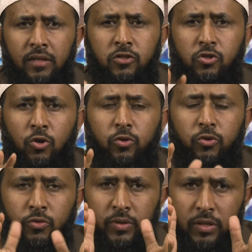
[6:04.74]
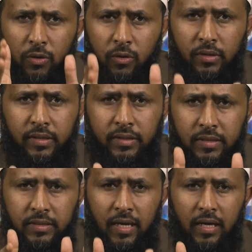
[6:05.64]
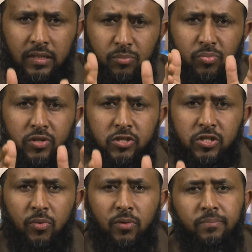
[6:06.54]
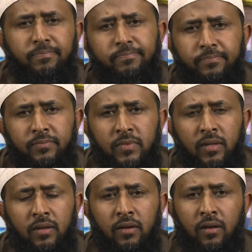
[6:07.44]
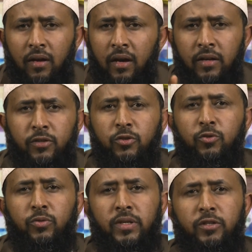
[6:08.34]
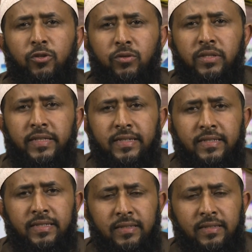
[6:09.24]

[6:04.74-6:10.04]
So you will only deduct principal, and you cannot deduct